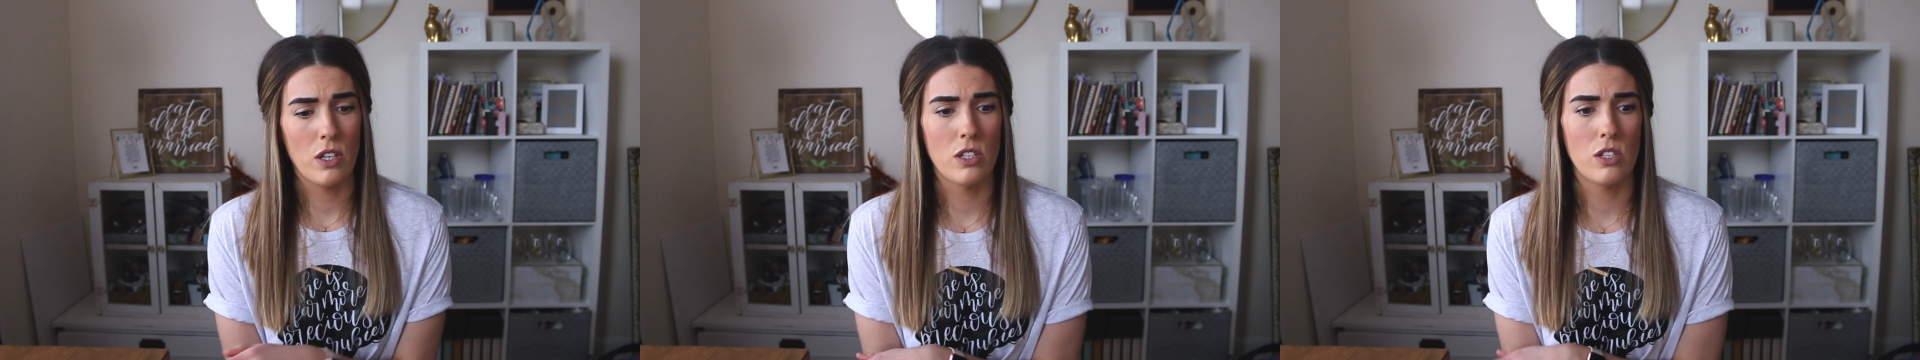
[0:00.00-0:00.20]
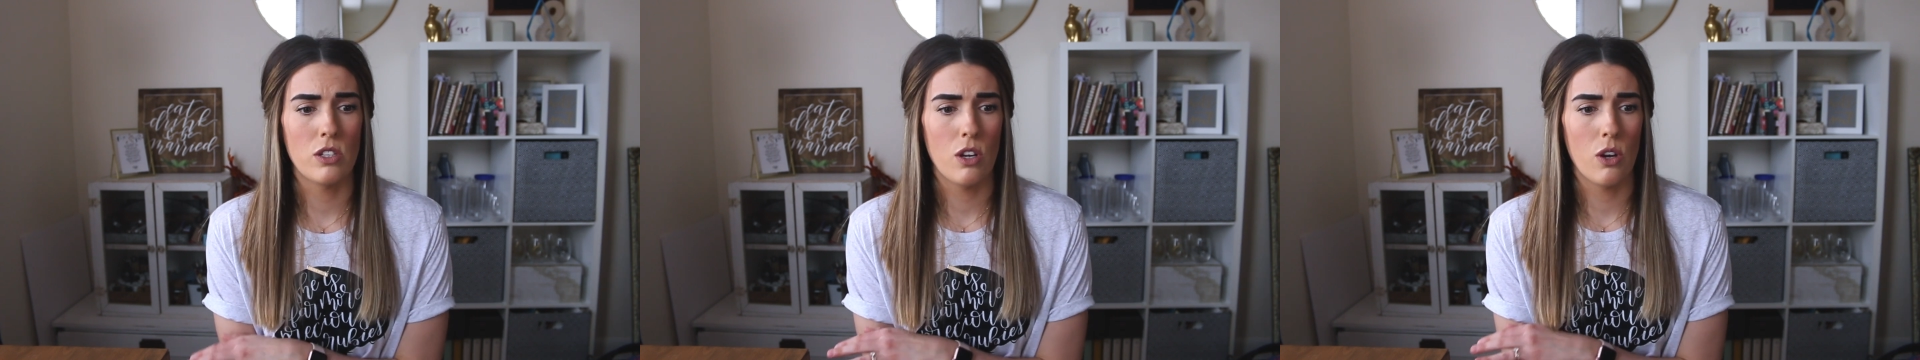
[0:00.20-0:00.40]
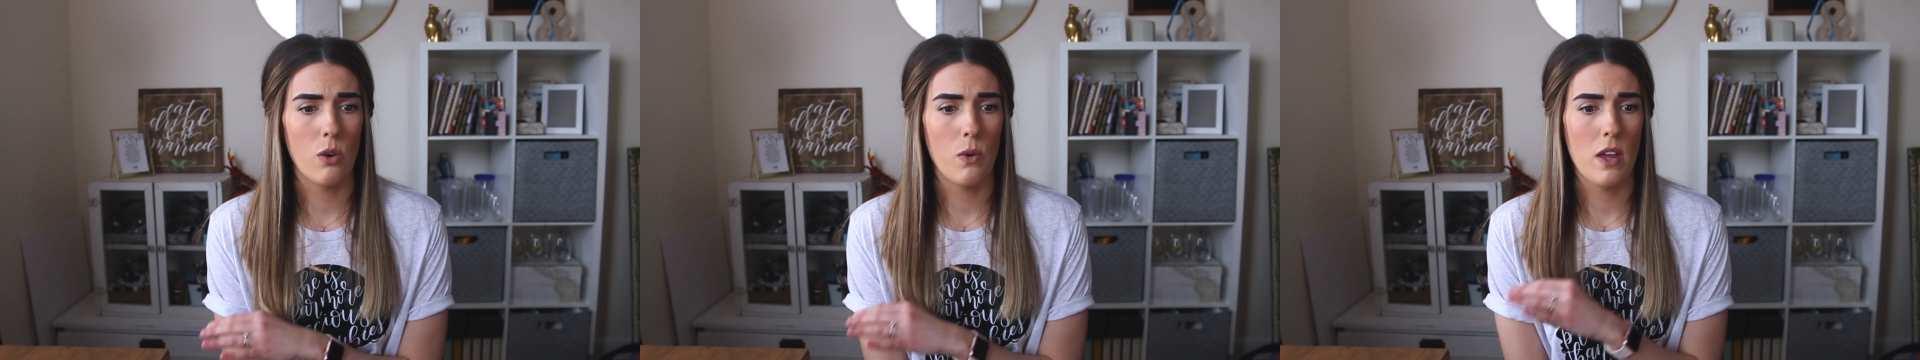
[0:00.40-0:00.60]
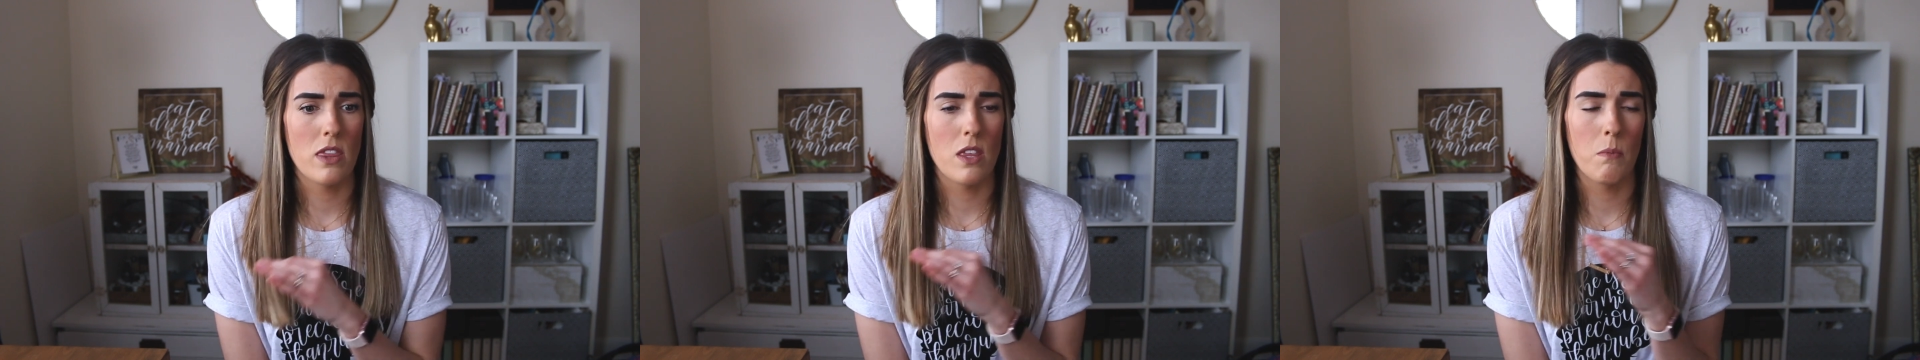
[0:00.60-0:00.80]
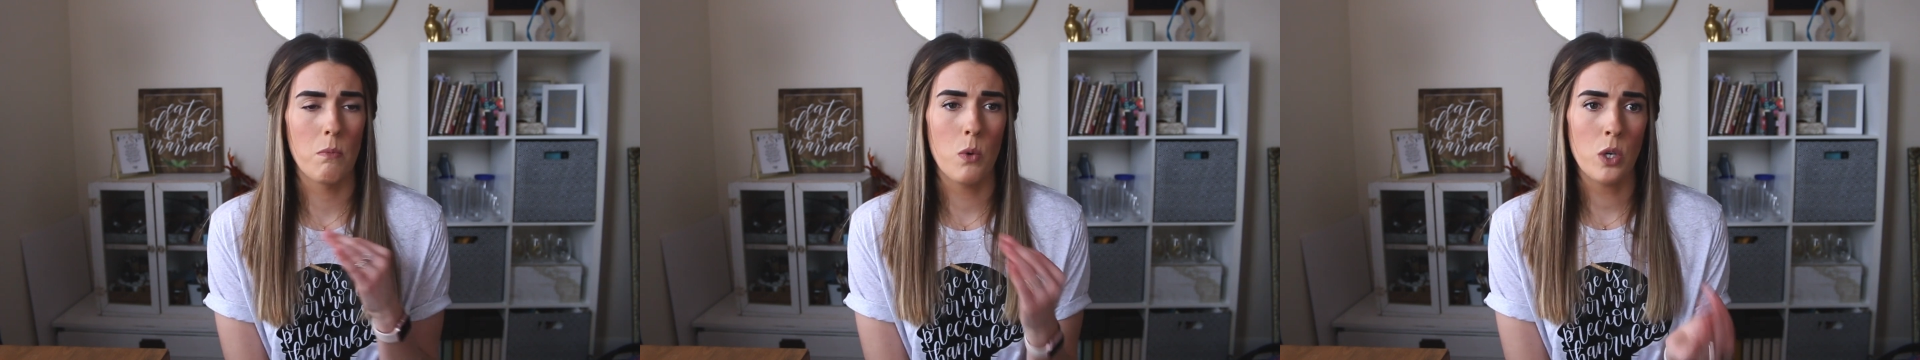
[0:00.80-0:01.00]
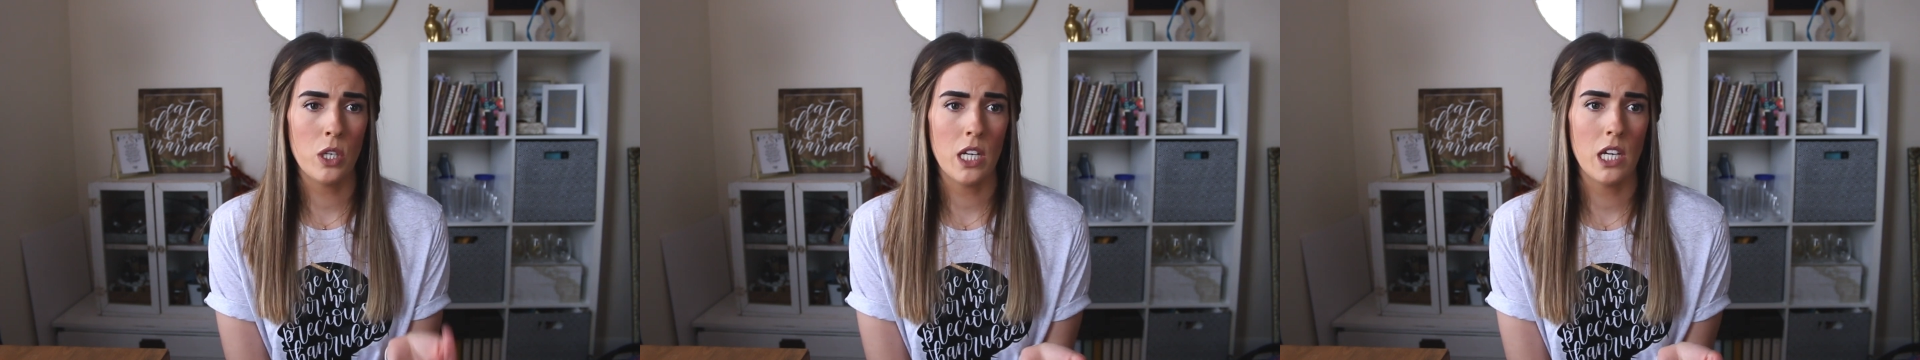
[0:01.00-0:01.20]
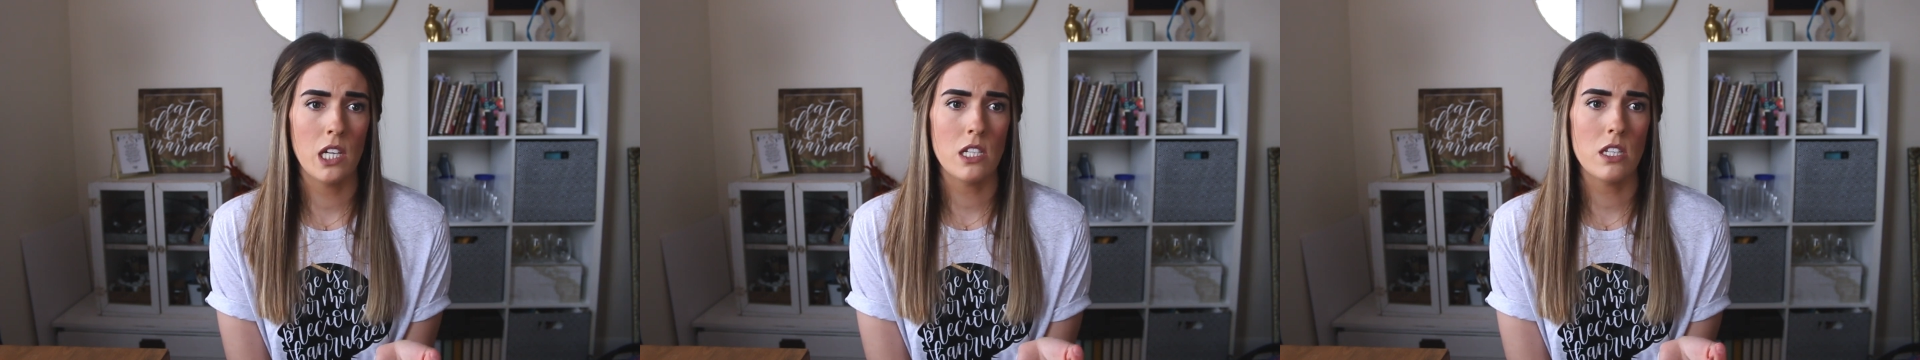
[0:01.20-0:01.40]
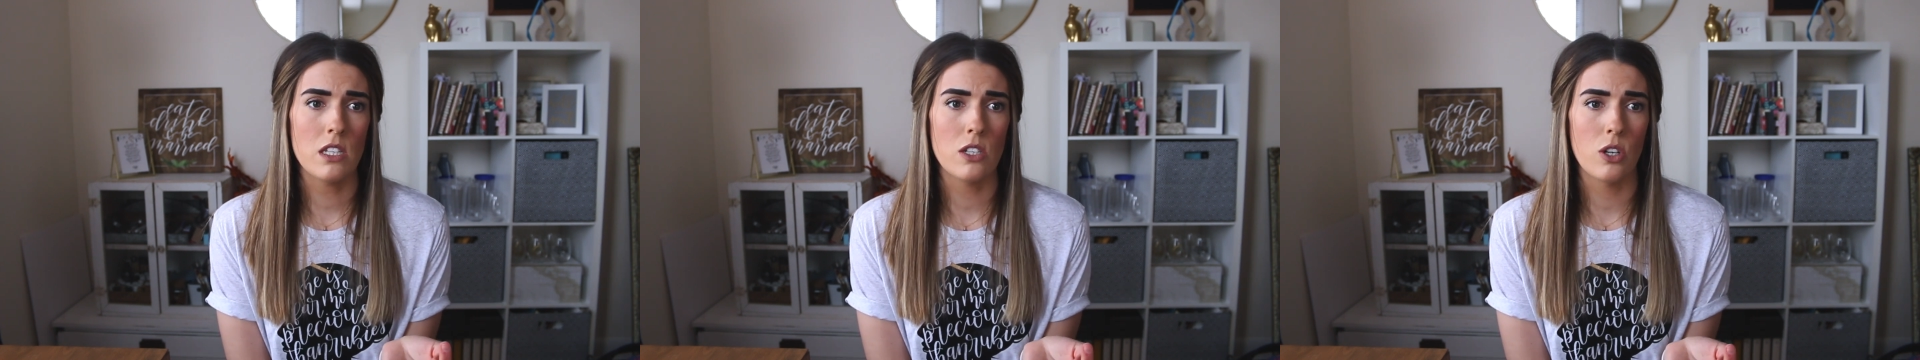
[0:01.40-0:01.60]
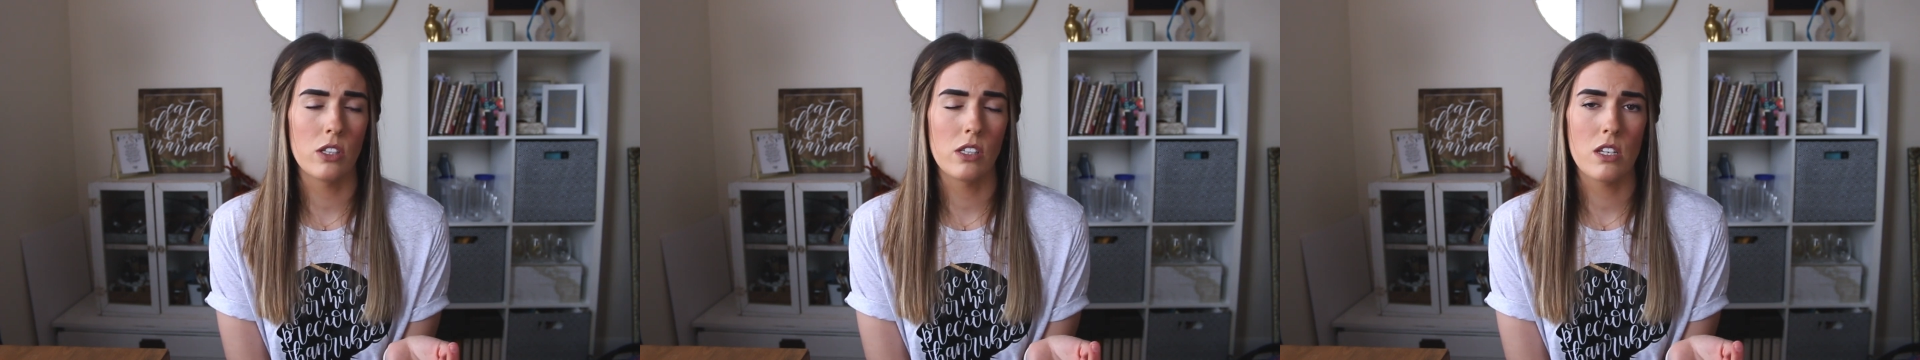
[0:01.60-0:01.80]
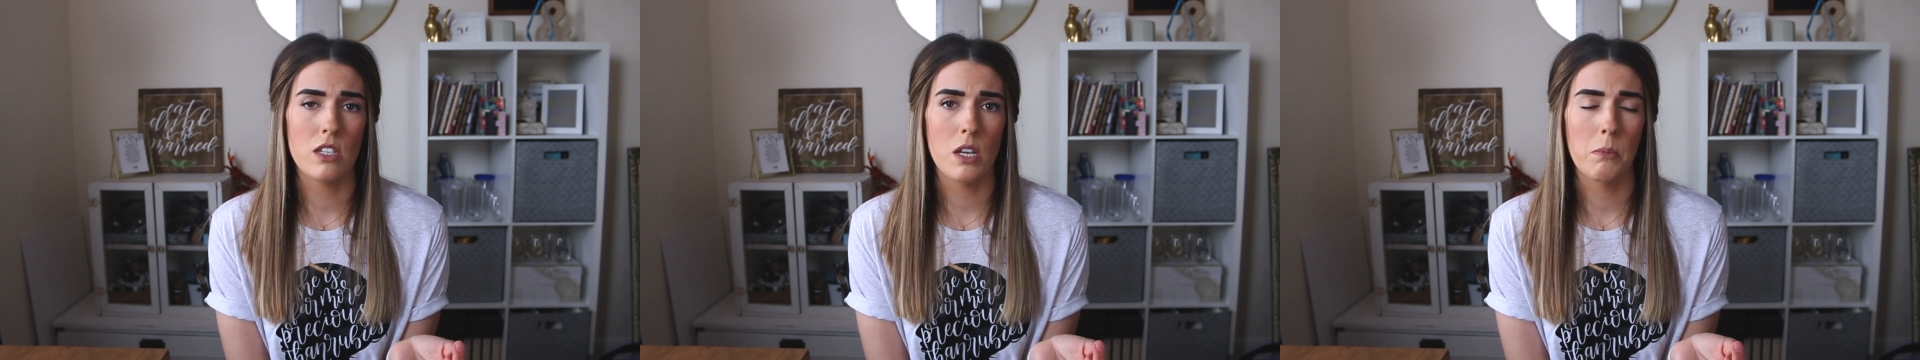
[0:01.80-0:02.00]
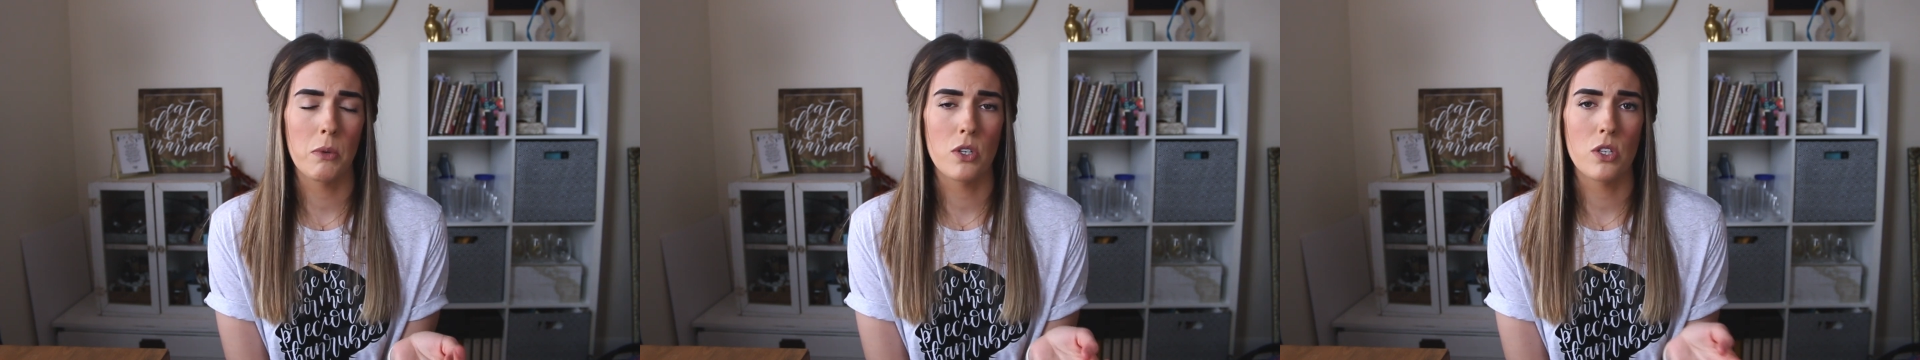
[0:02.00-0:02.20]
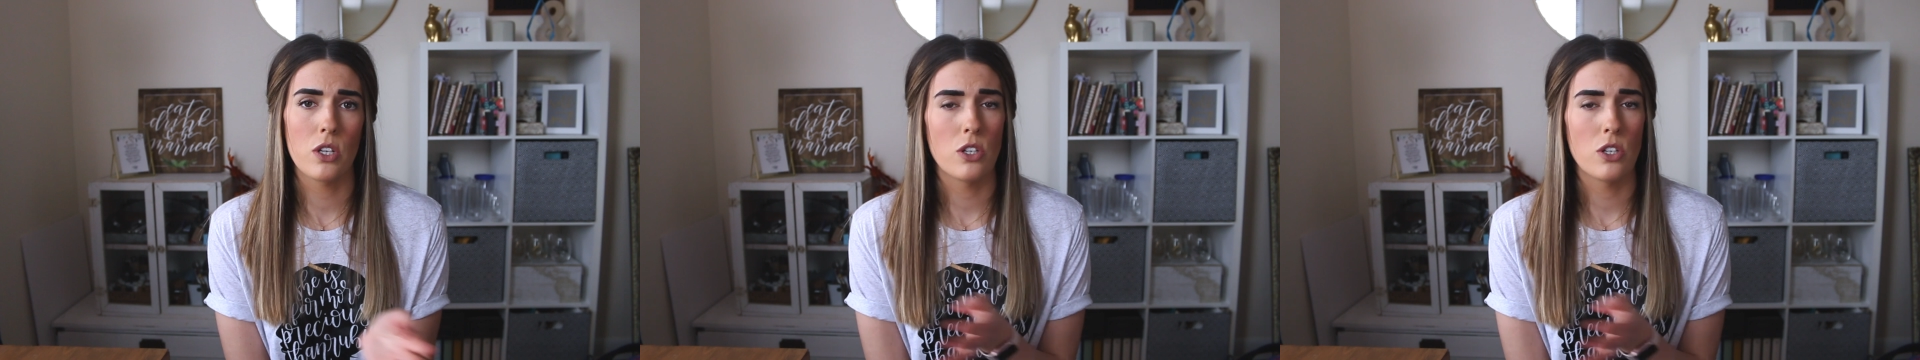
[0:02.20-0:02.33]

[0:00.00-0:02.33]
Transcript: And so in the mornings during the summers,